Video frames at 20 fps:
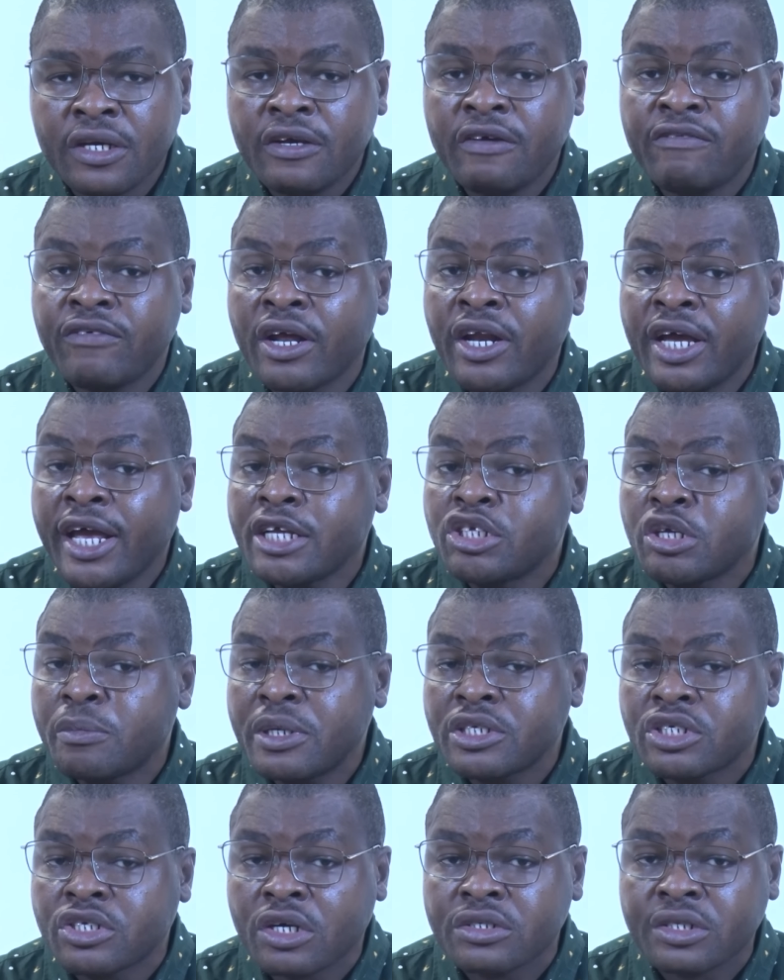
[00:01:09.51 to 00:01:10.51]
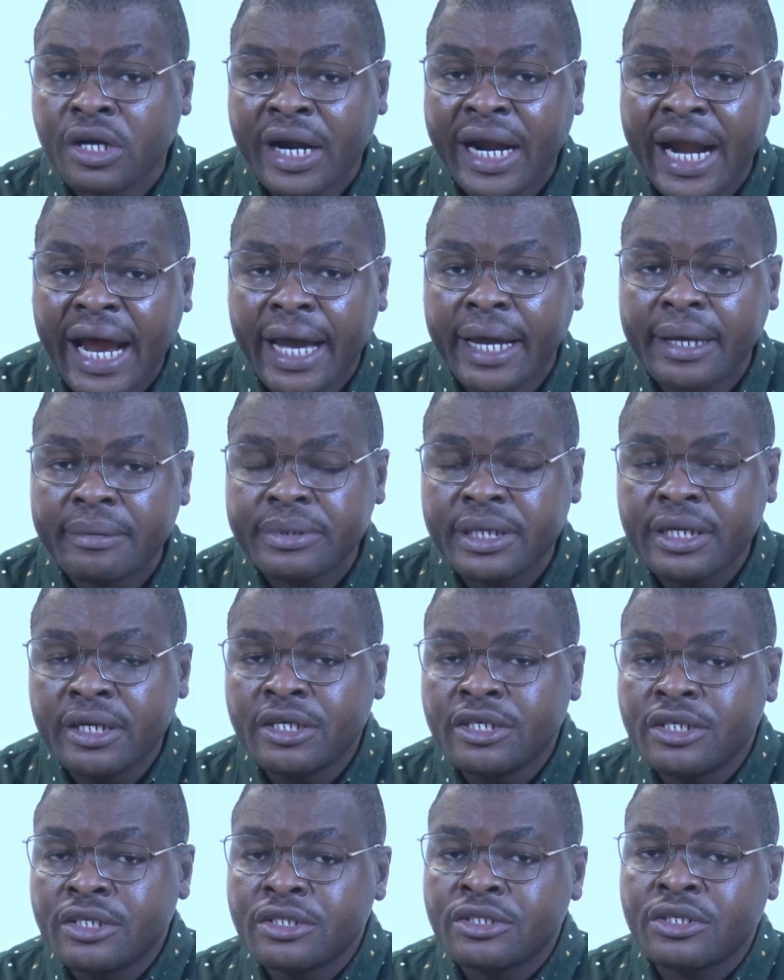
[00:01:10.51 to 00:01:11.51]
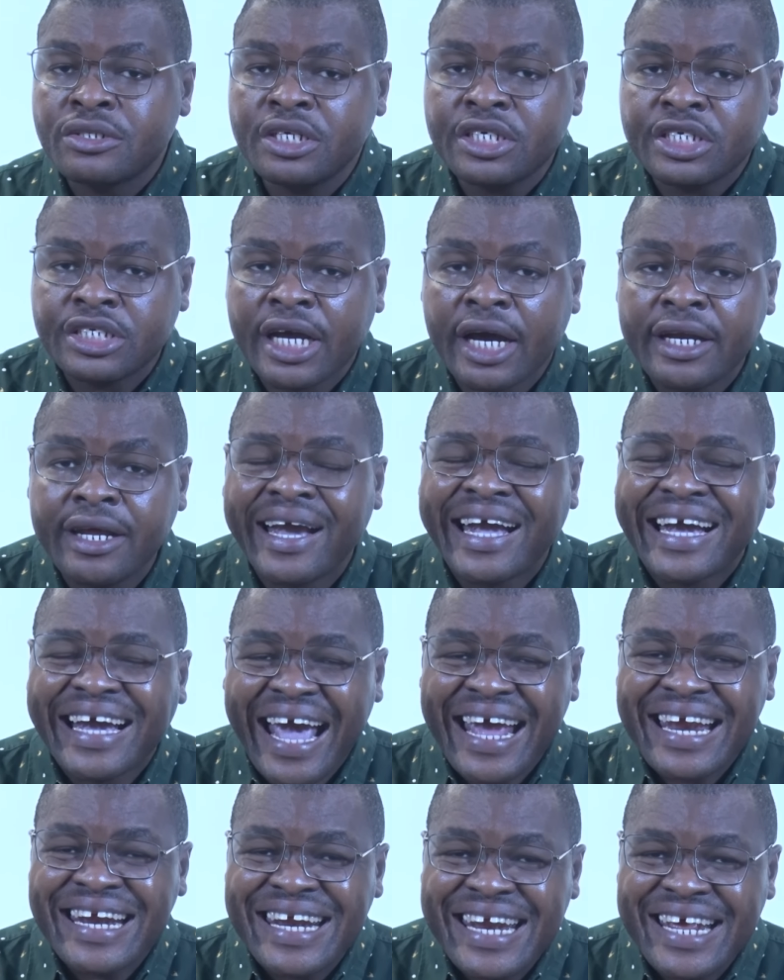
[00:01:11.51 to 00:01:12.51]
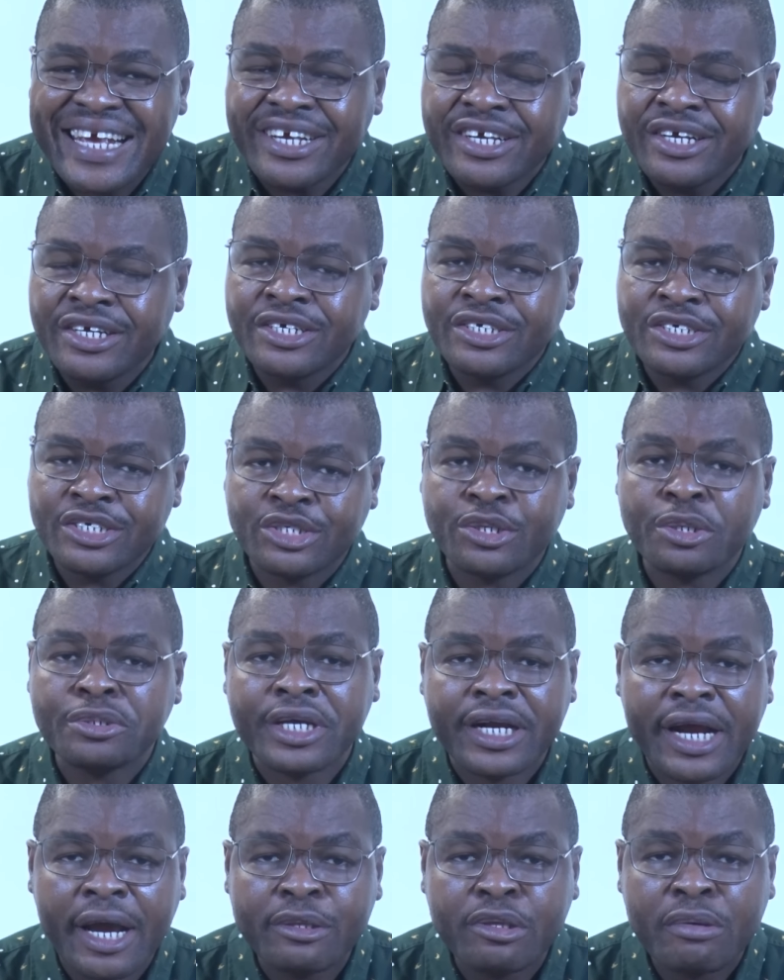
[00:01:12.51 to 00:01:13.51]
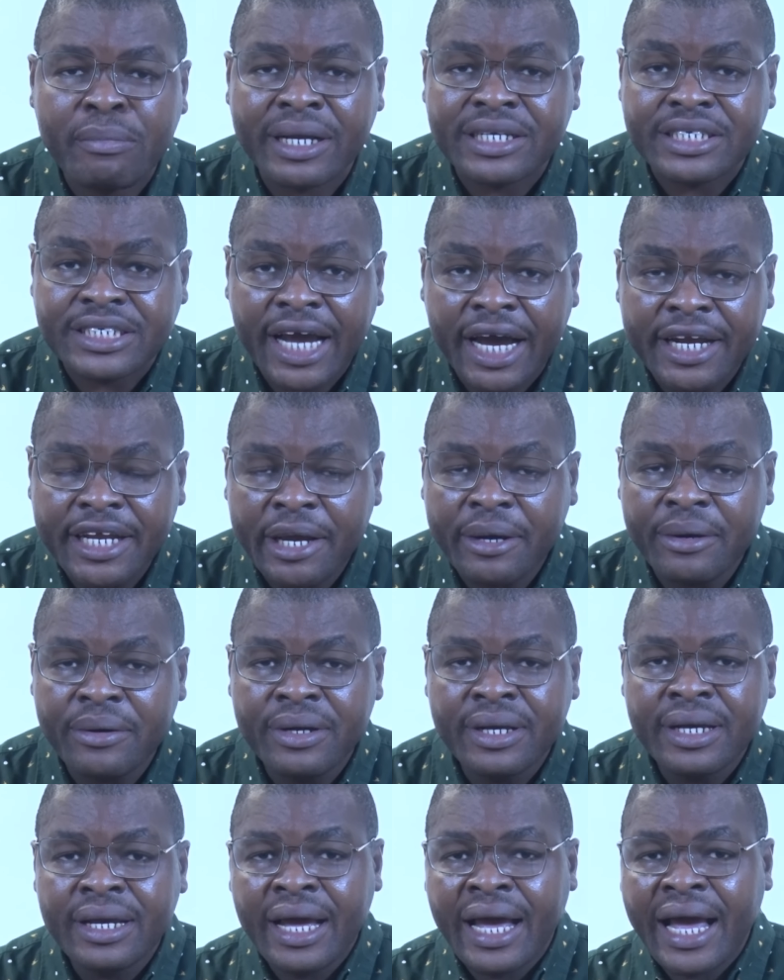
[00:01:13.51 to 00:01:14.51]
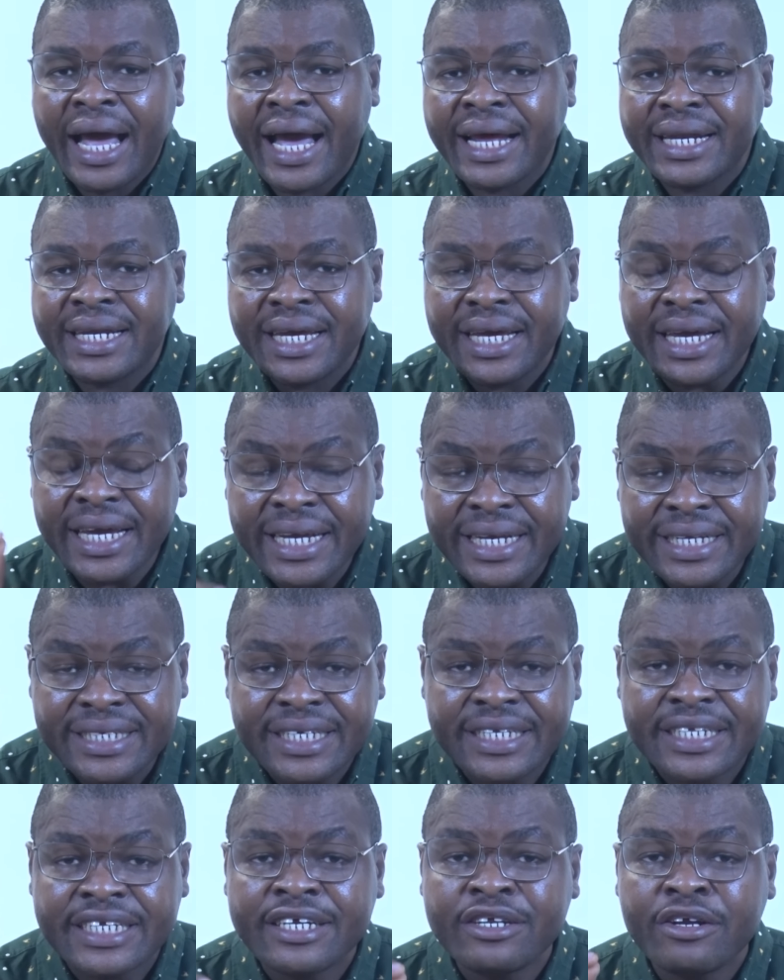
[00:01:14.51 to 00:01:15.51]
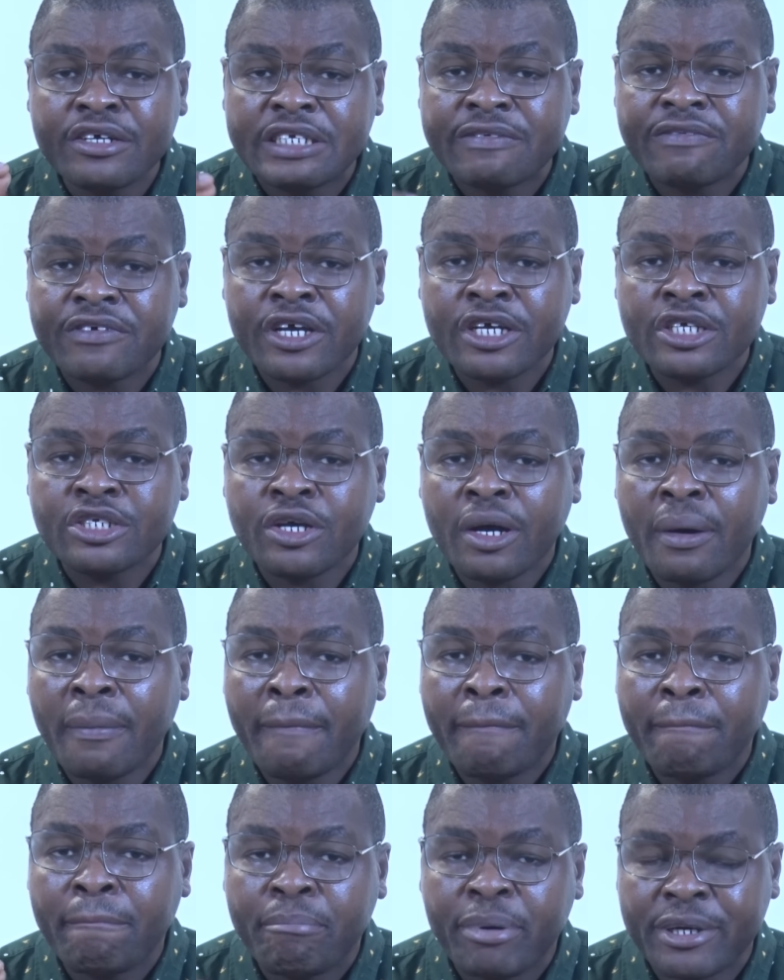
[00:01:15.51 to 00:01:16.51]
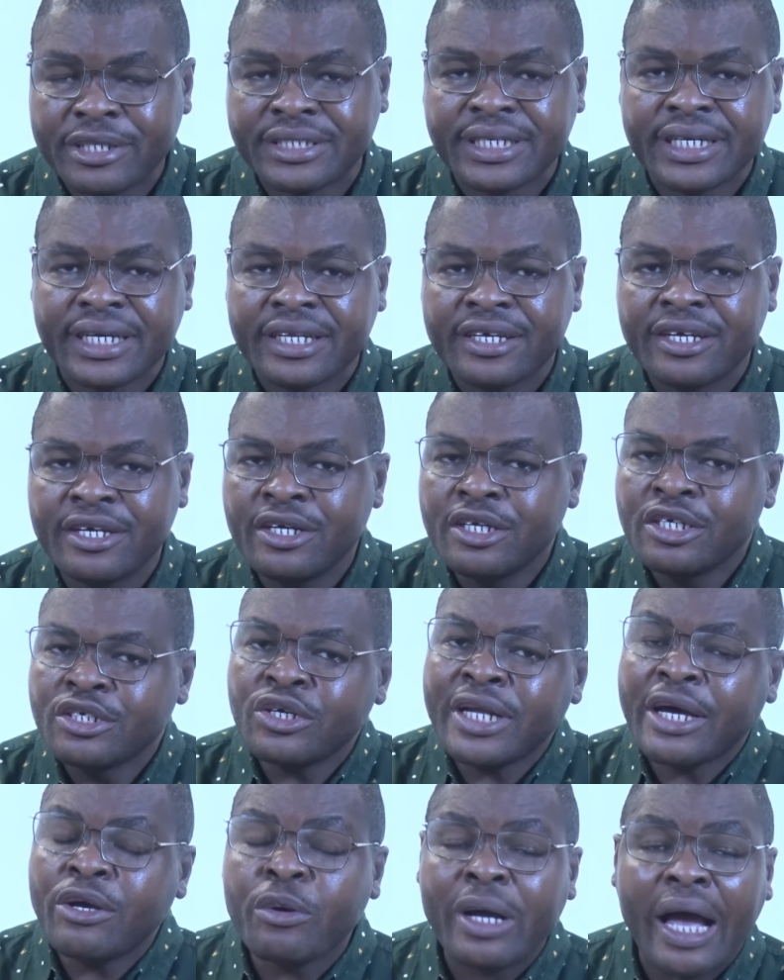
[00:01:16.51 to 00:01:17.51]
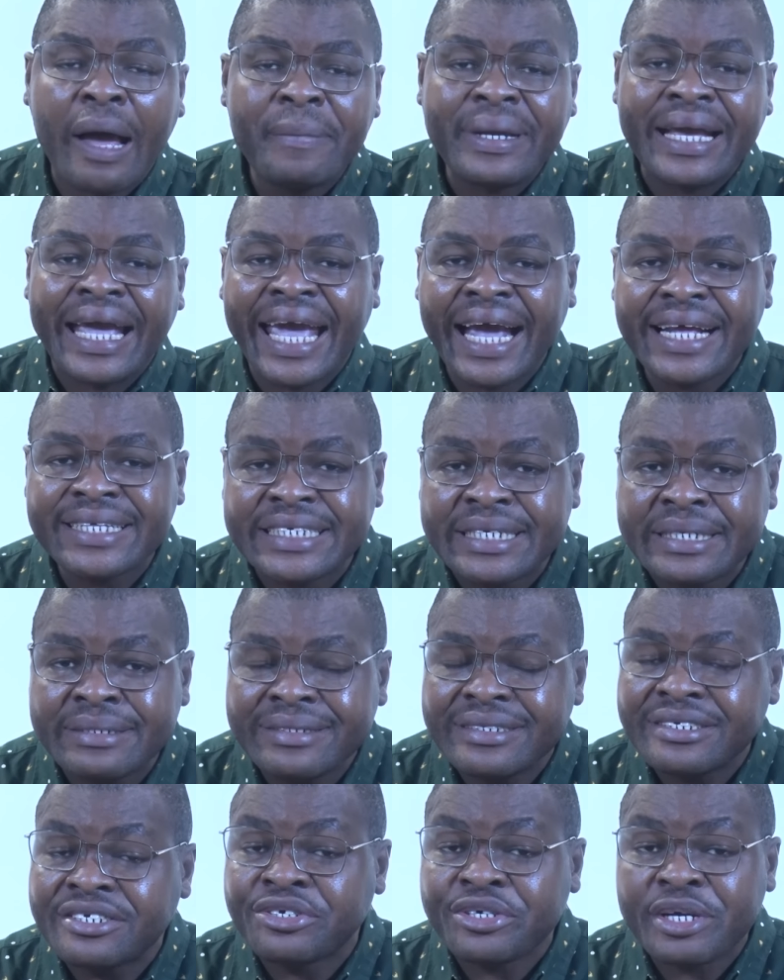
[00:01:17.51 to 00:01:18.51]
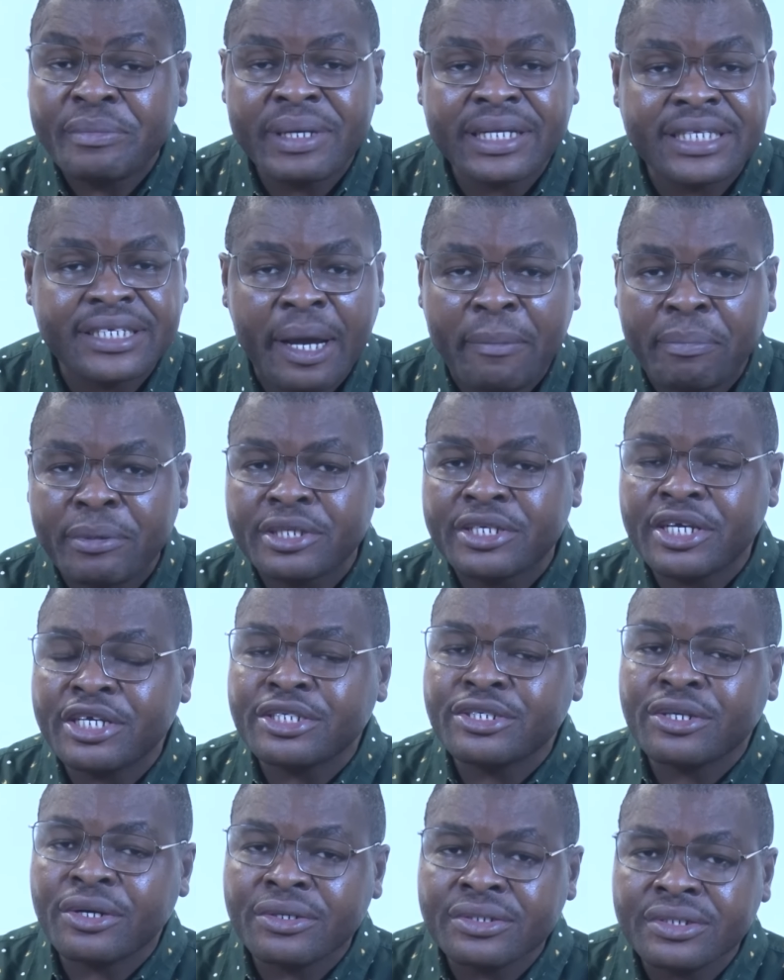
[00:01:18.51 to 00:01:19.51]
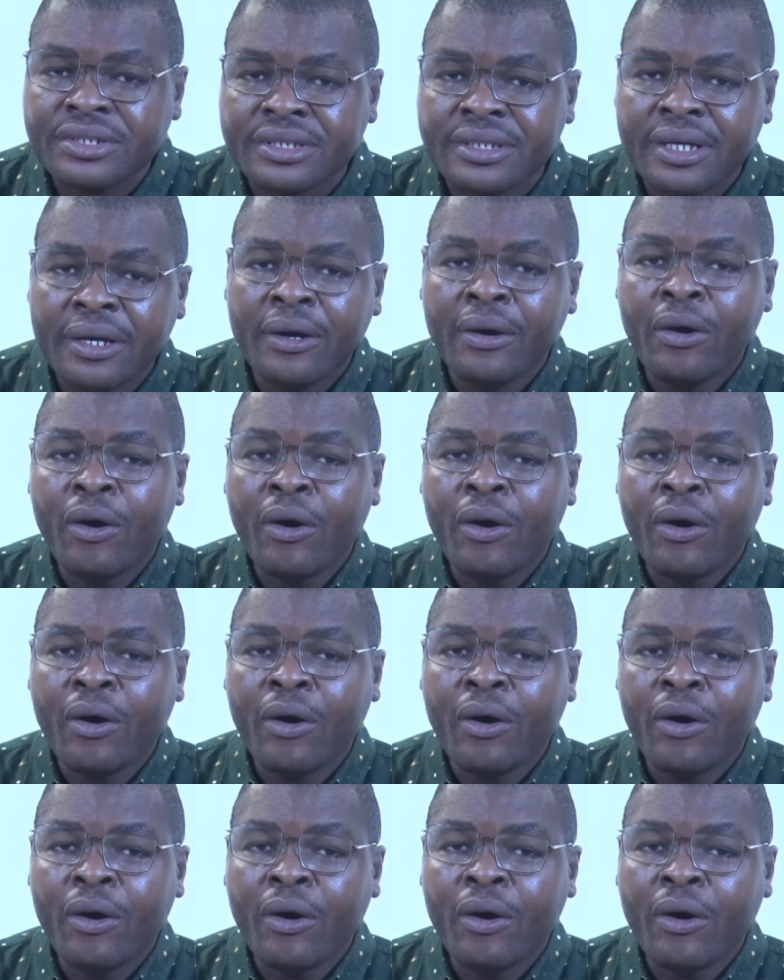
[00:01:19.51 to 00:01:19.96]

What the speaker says: If you are not yet to be subscribed to this channel, kindly subscribe to my channel and hit the notification button so that you can be getting dream interpretations,